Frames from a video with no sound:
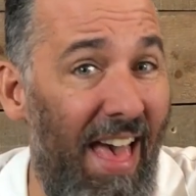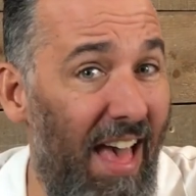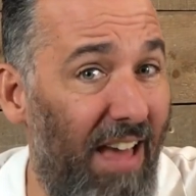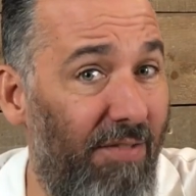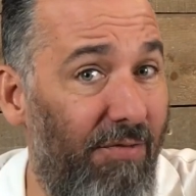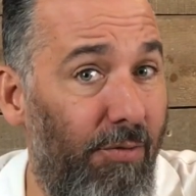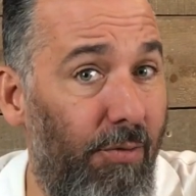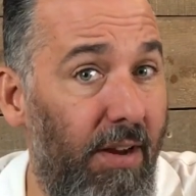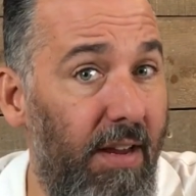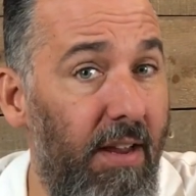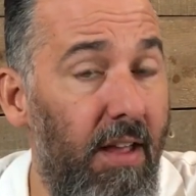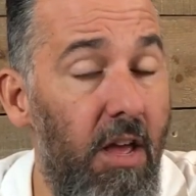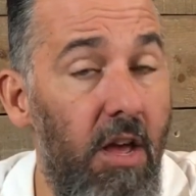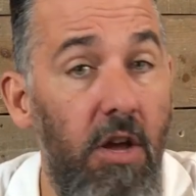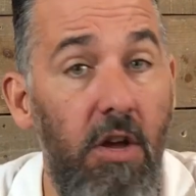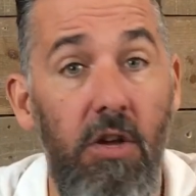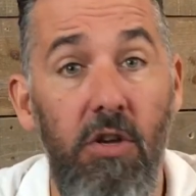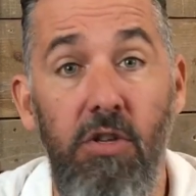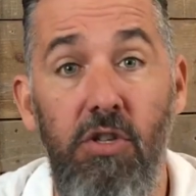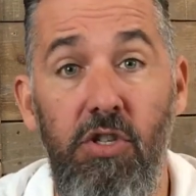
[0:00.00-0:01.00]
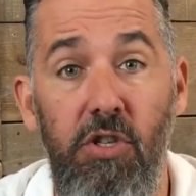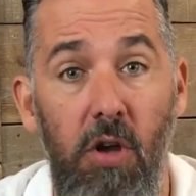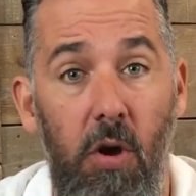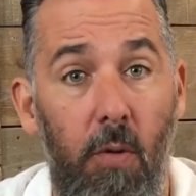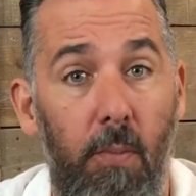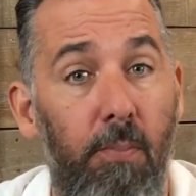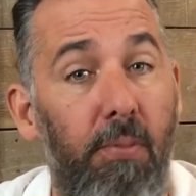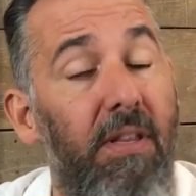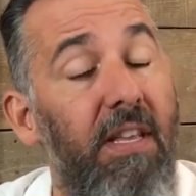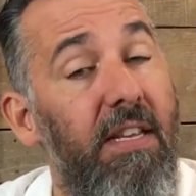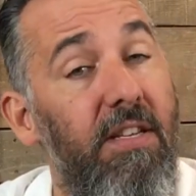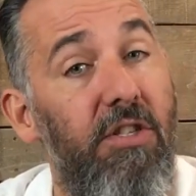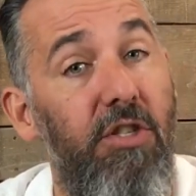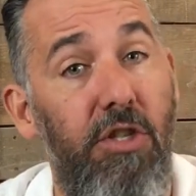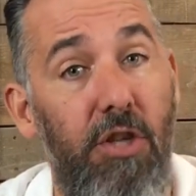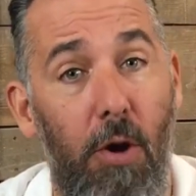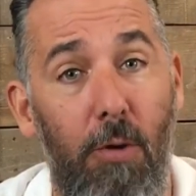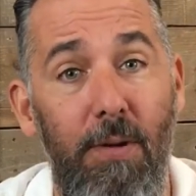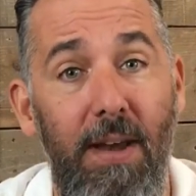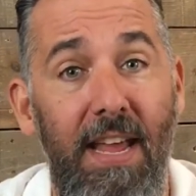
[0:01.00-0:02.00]
ad-free, so please
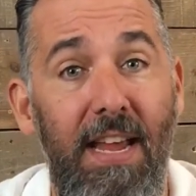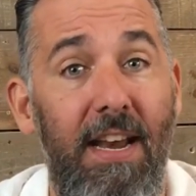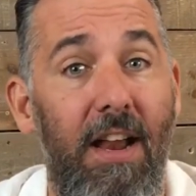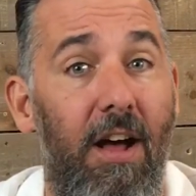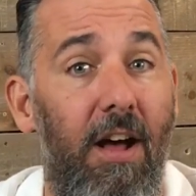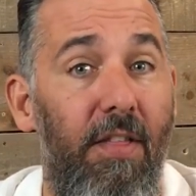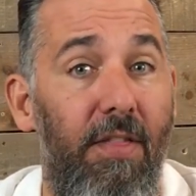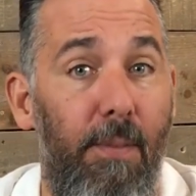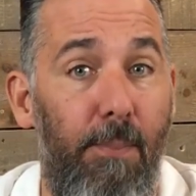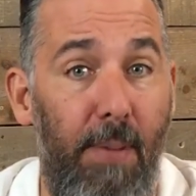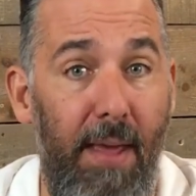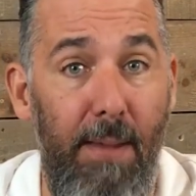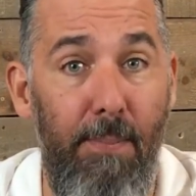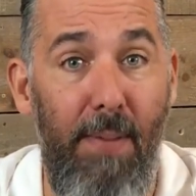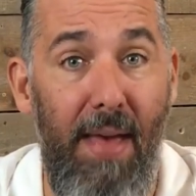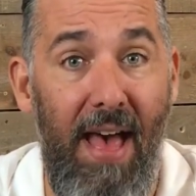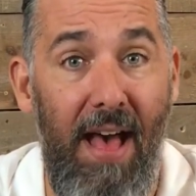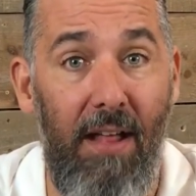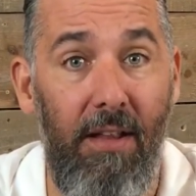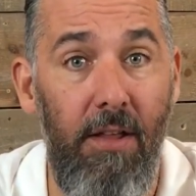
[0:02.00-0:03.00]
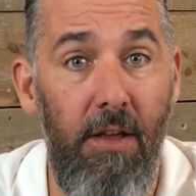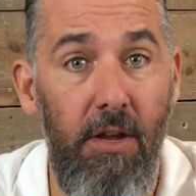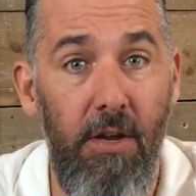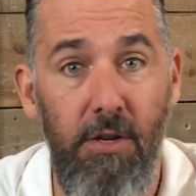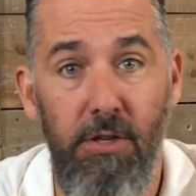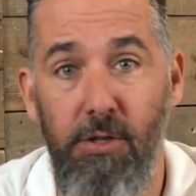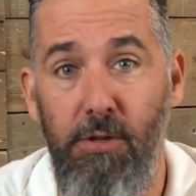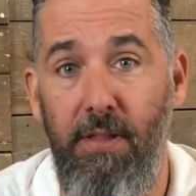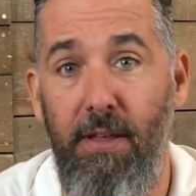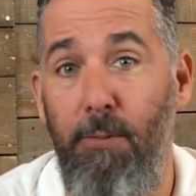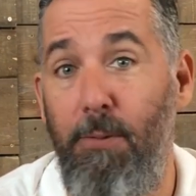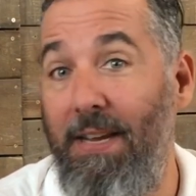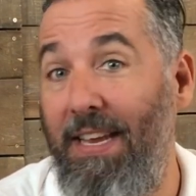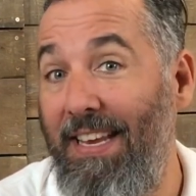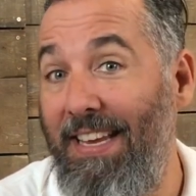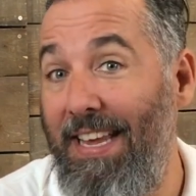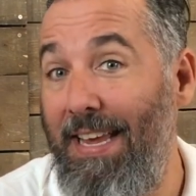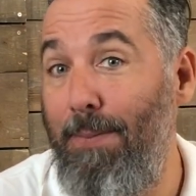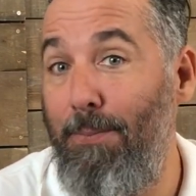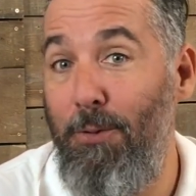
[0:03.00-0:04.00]
donate on the PayPal so that we
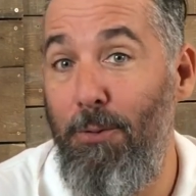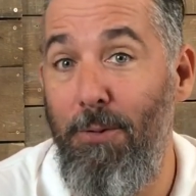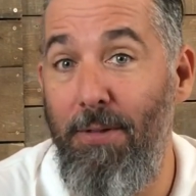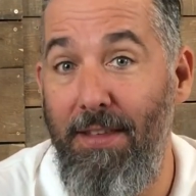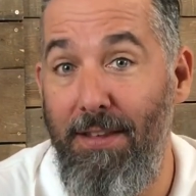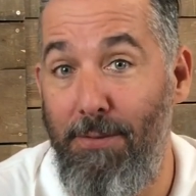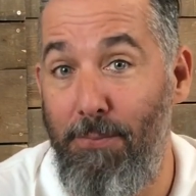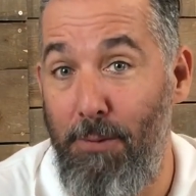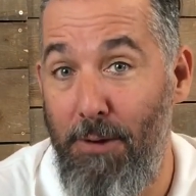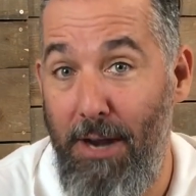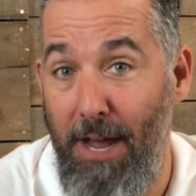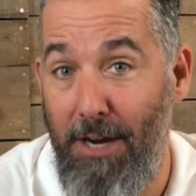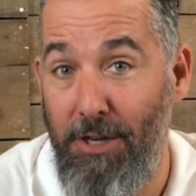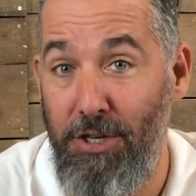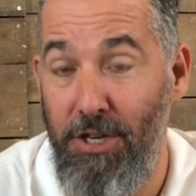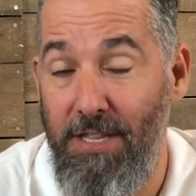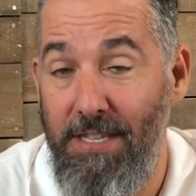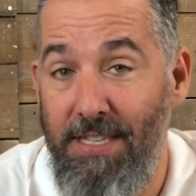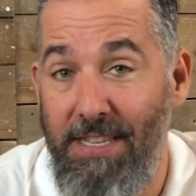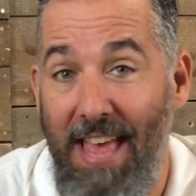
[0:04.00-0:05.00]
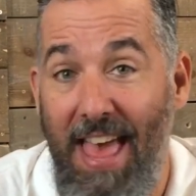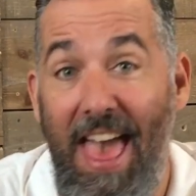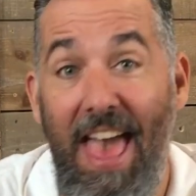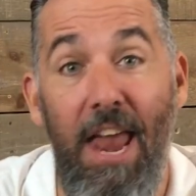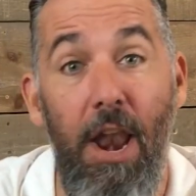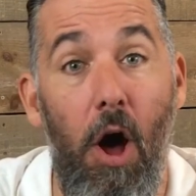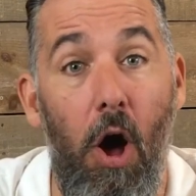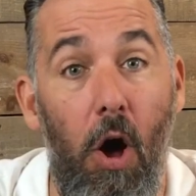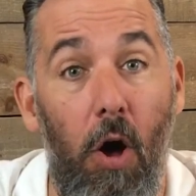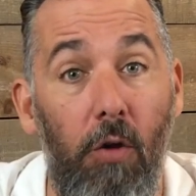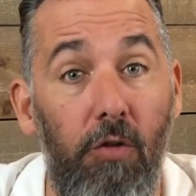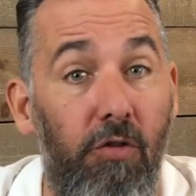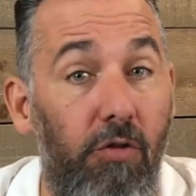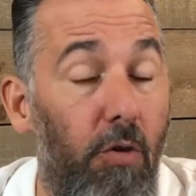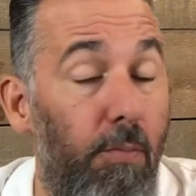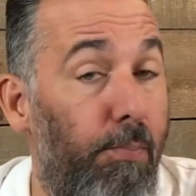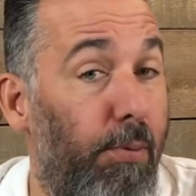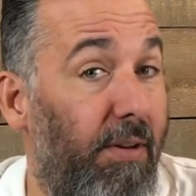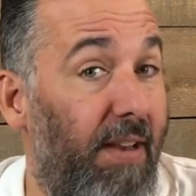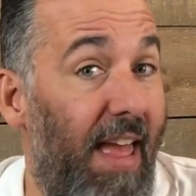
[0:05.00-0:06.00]
can keep doing these productions, and
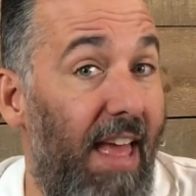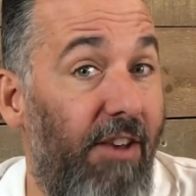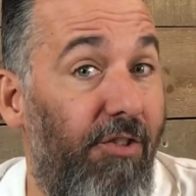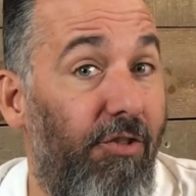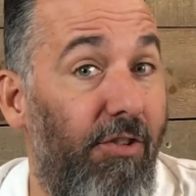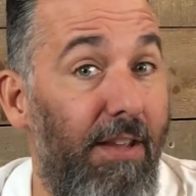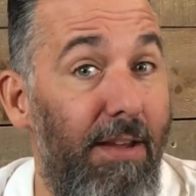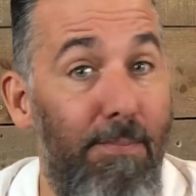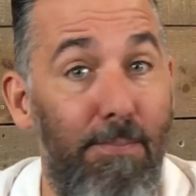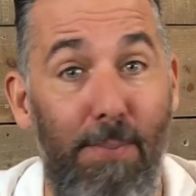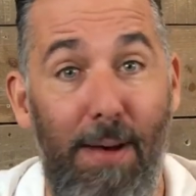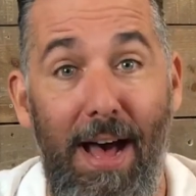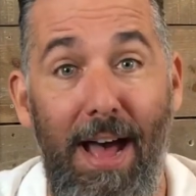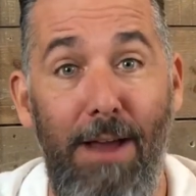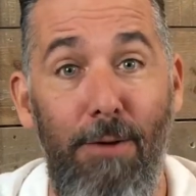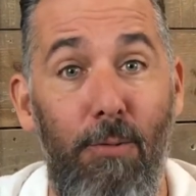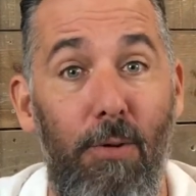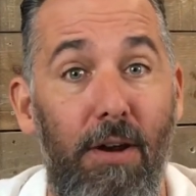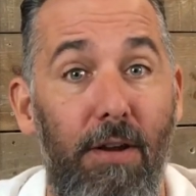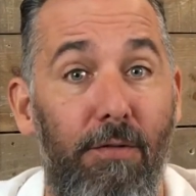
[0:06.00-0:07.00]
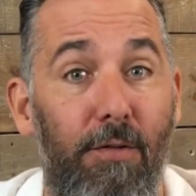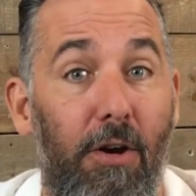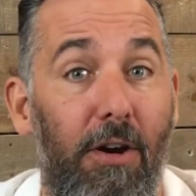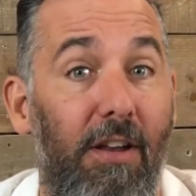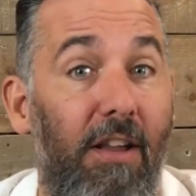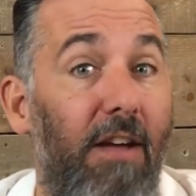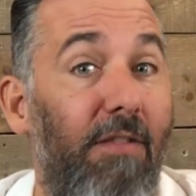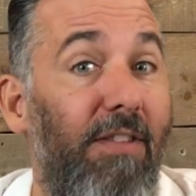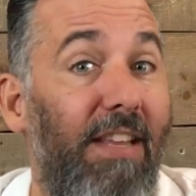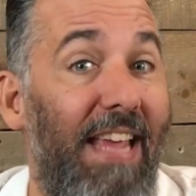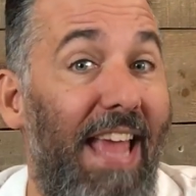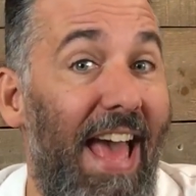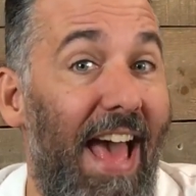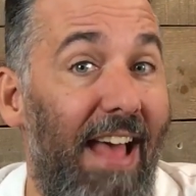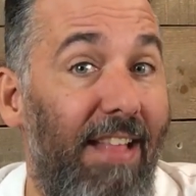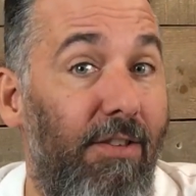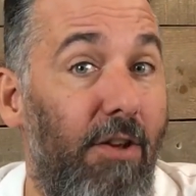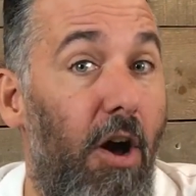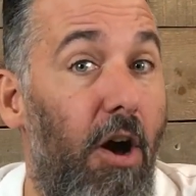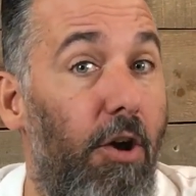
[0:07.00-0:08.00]
also potentially buy one of our lovely
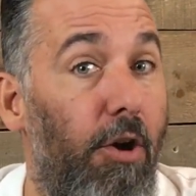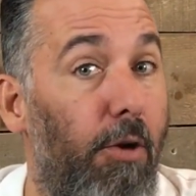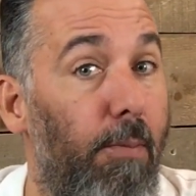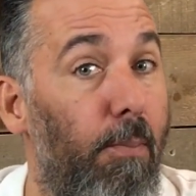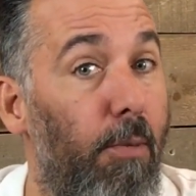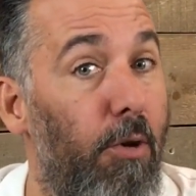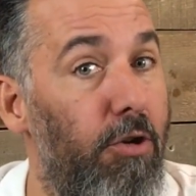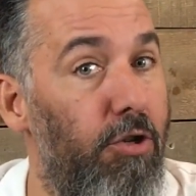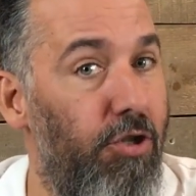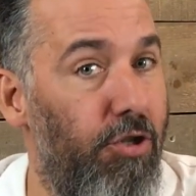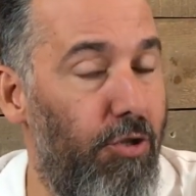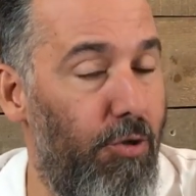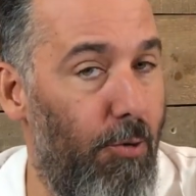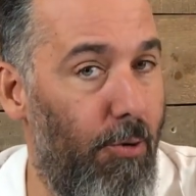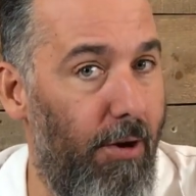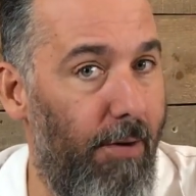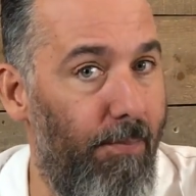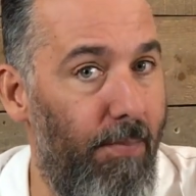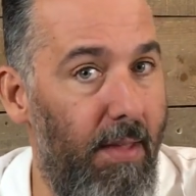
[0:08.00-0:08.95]
hats on our merch store.